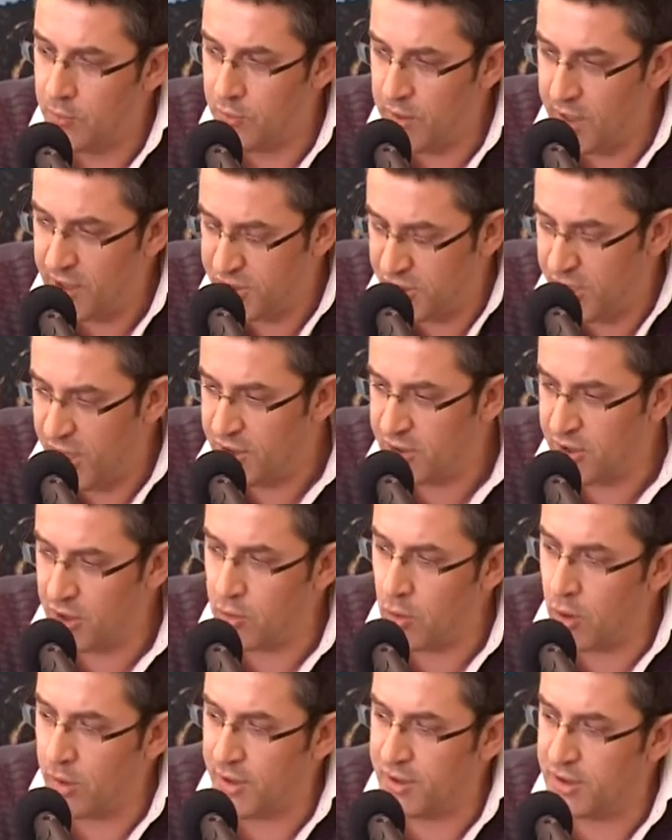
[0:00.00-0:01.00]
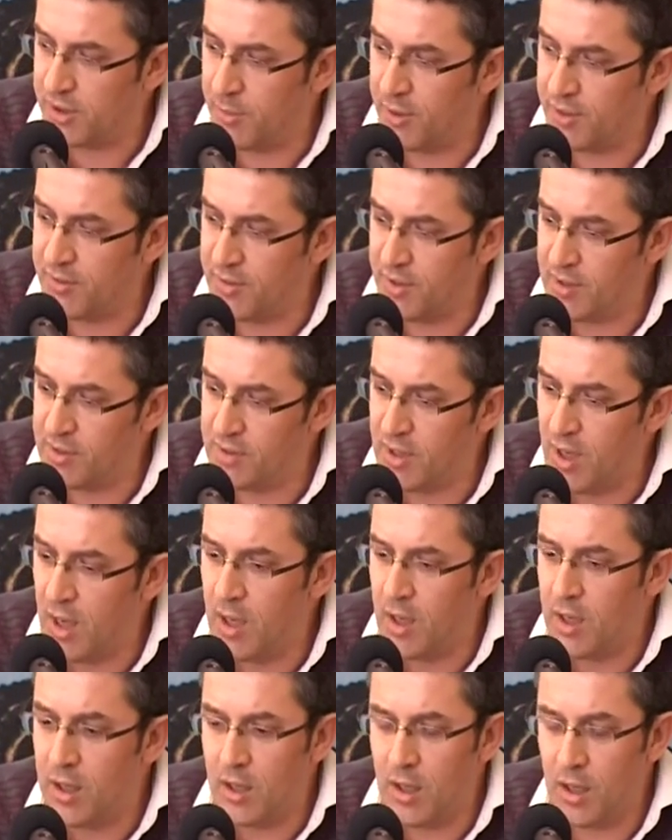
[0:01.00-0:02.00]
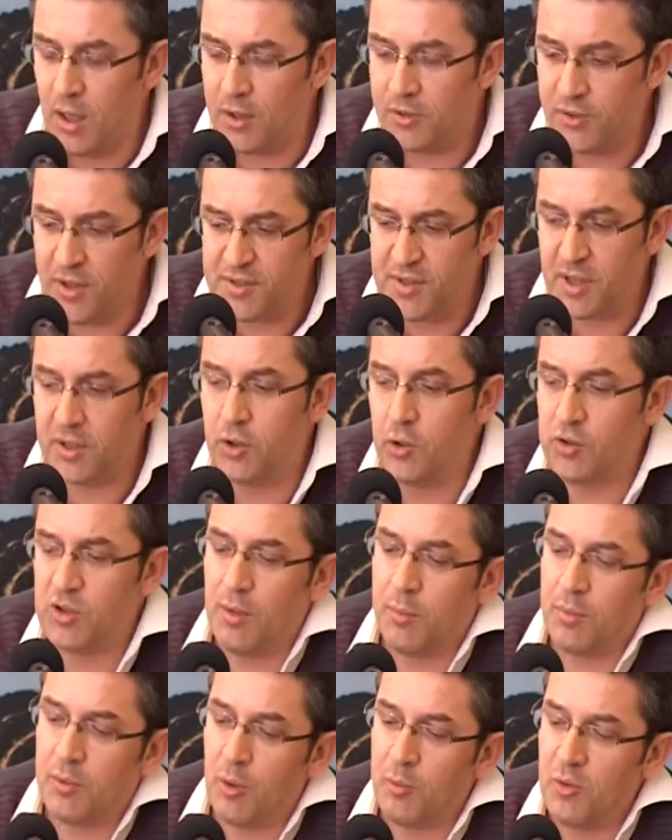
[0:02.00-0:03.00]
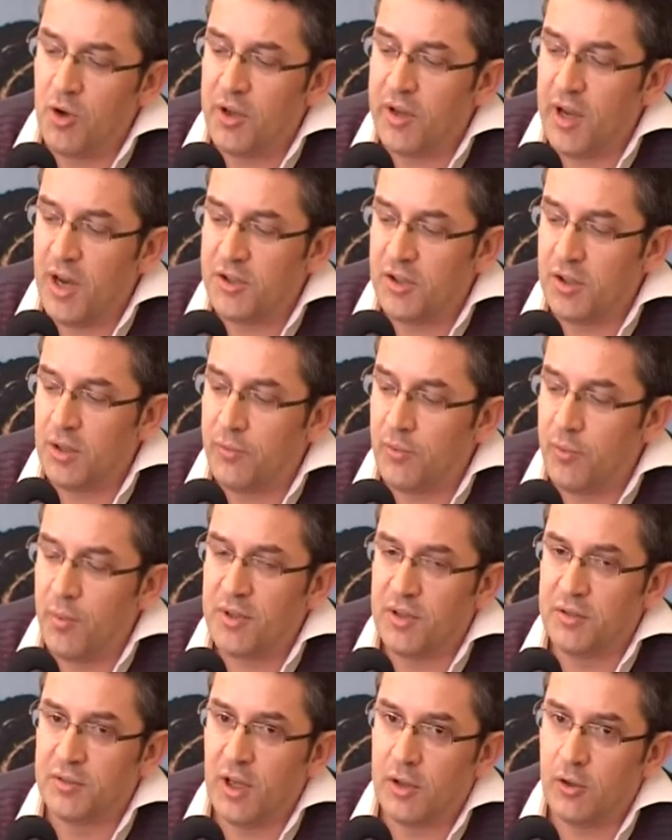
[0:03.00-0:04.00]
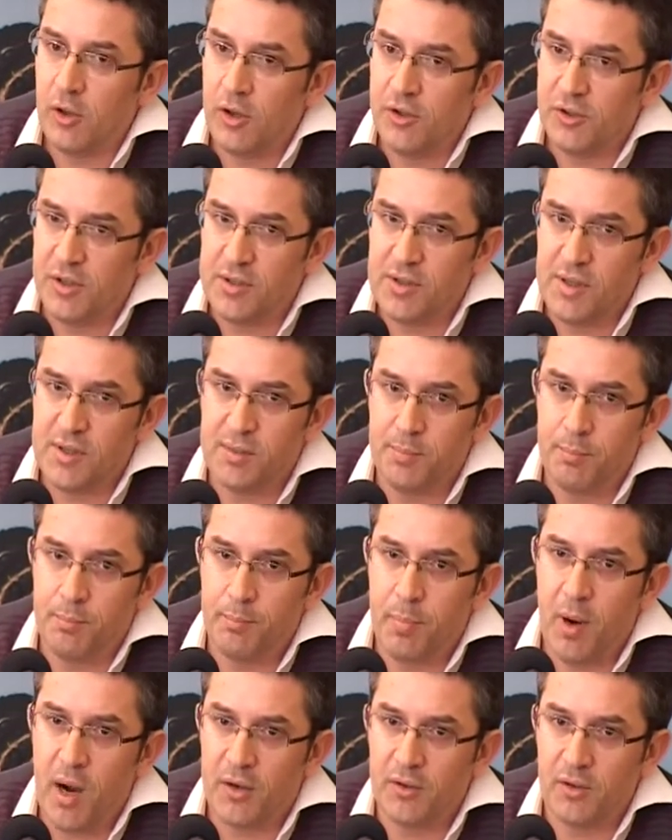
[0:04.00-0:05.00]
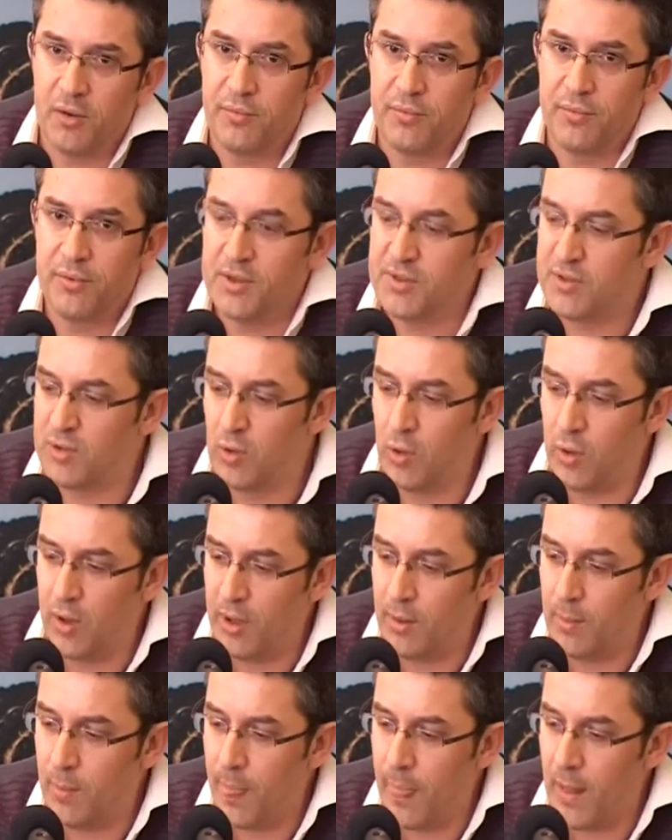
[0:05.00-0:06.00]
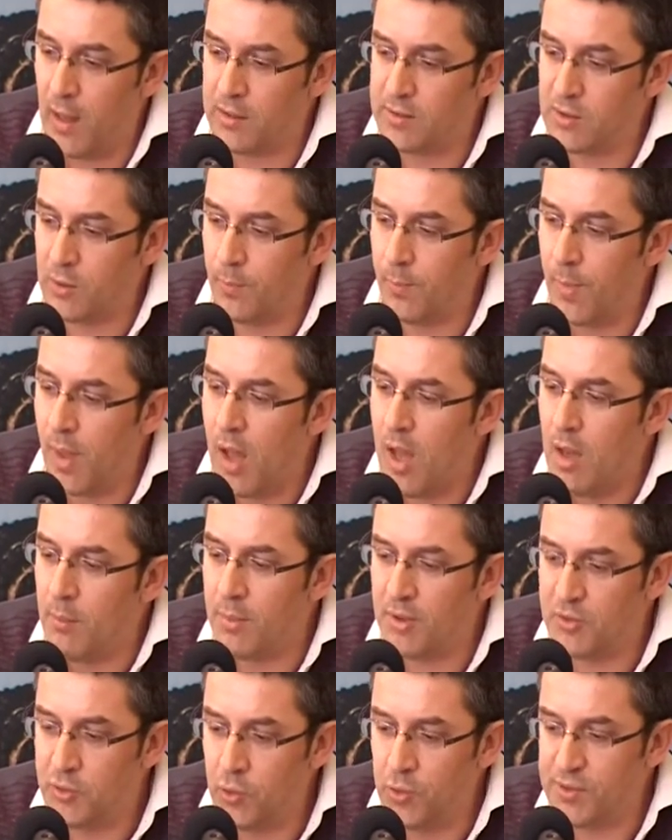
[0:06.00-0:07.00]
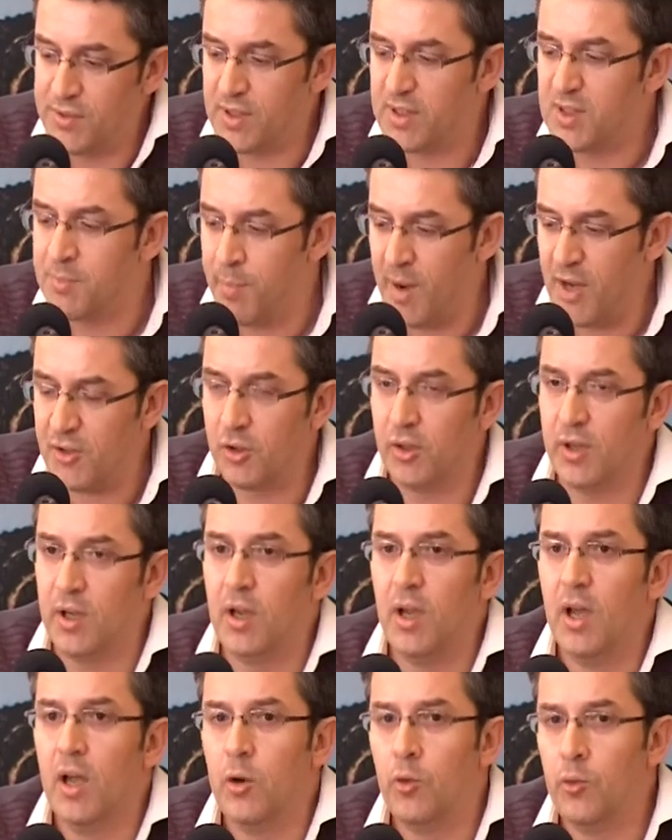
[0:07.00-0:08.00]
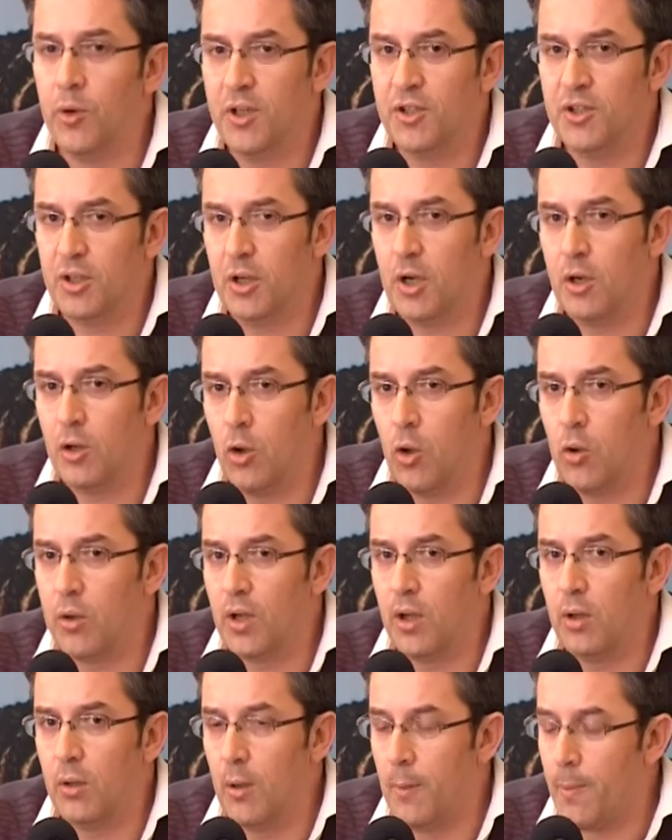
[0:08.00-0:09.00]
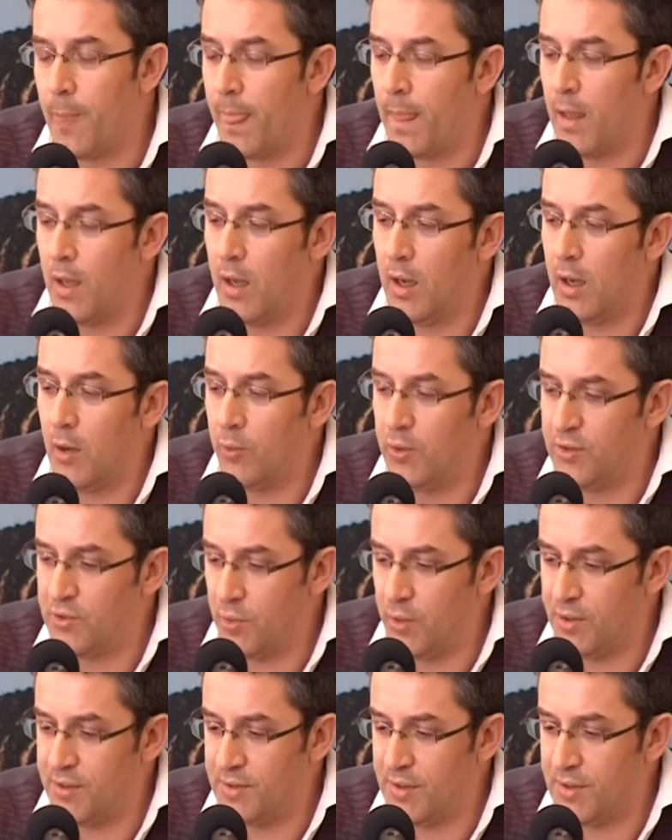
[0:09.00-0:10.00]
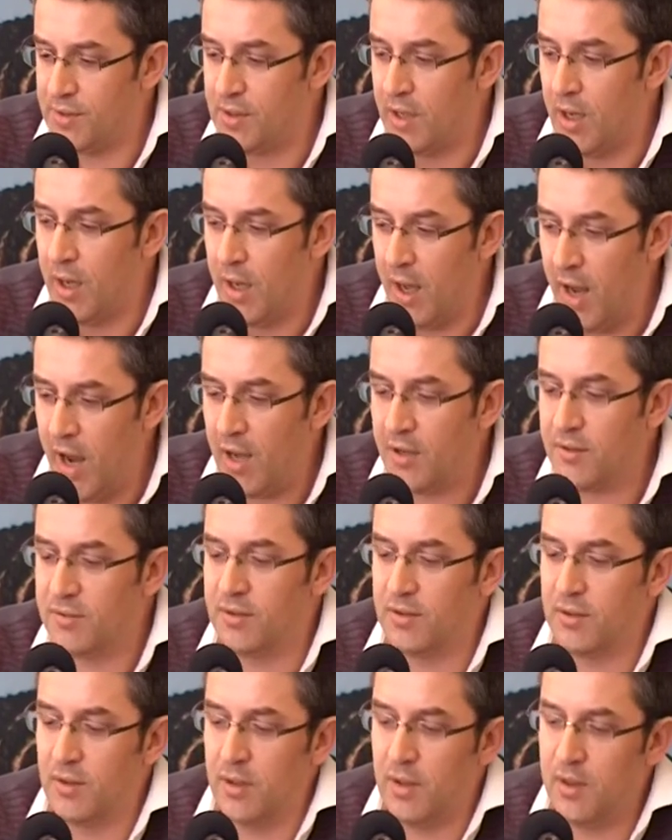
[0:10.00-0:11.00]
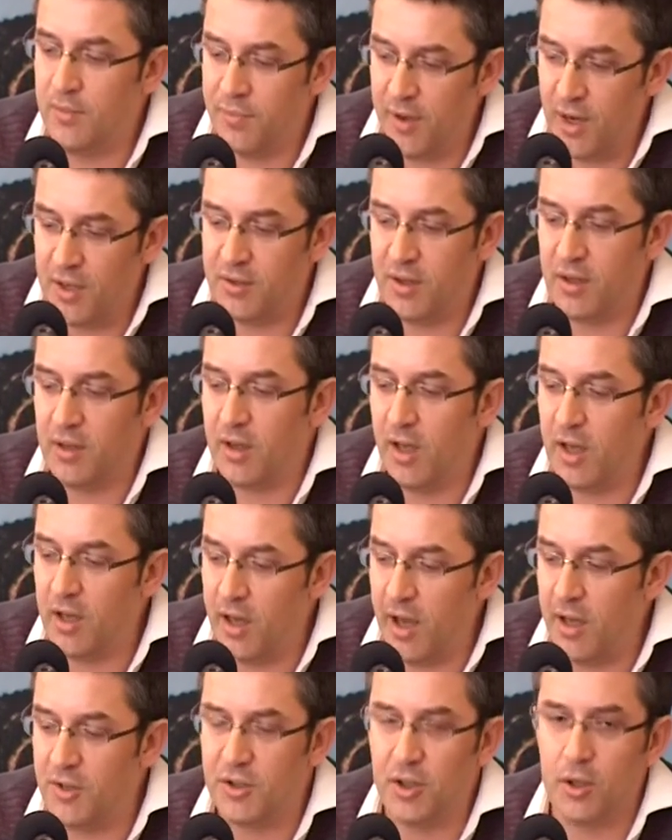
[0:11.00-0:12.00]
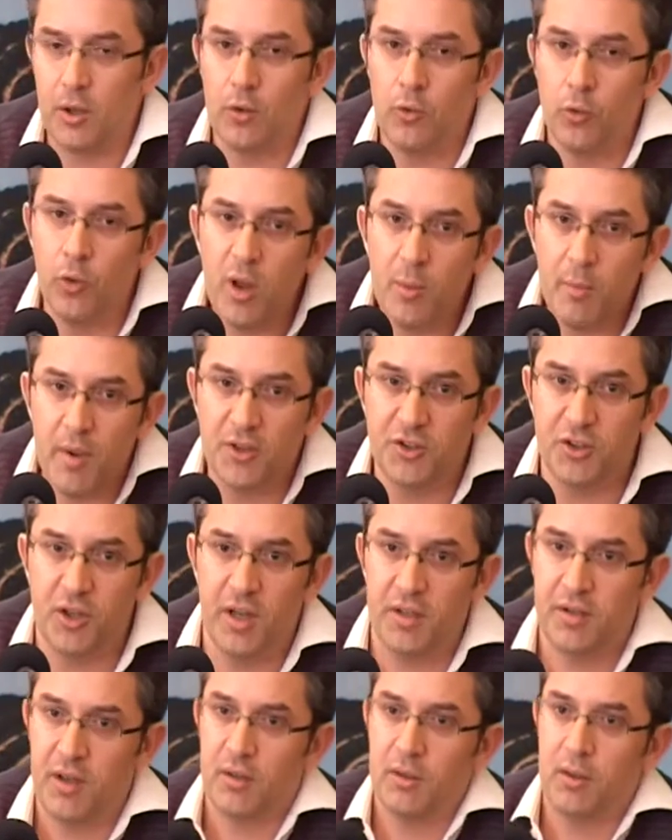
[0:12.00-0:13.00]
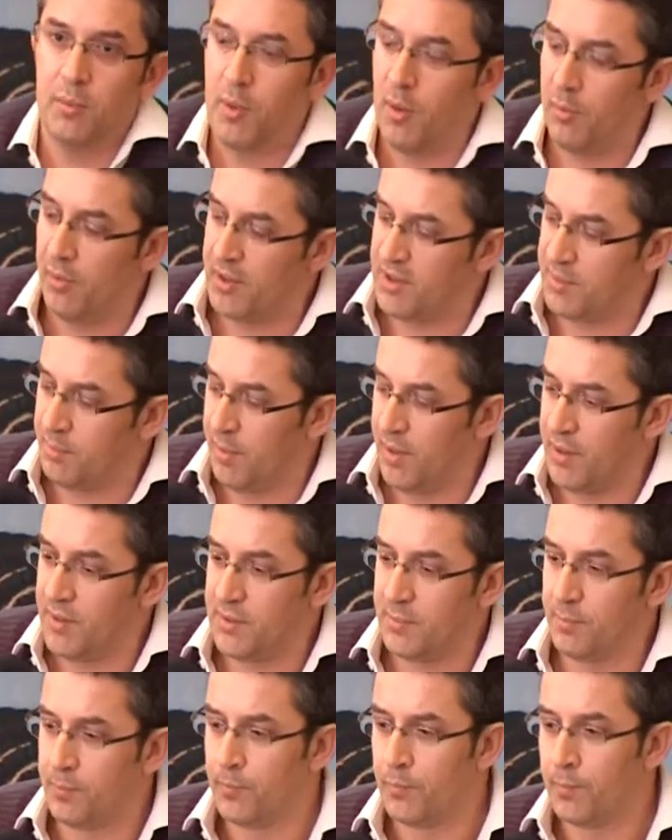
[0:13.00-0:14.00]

exchanging knowledge about this. Artistic use of communication information technologies is part of the story also, but using especially regional and local resources and engaging, reimaginating the public space.